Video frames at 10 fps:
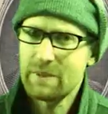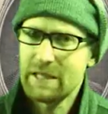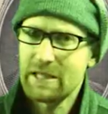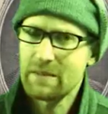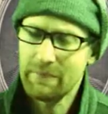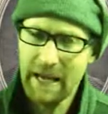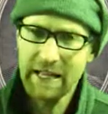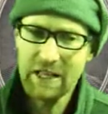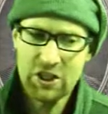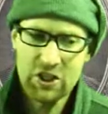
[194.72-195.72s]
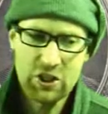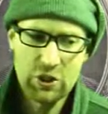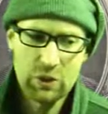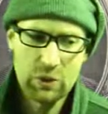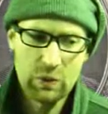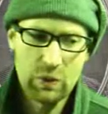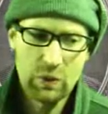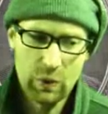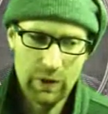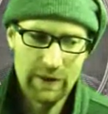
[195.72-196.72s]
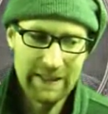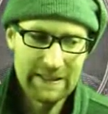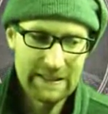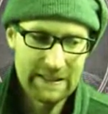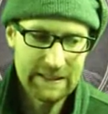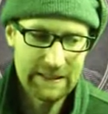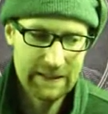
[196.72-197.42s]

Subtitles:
speak Spanish to order it.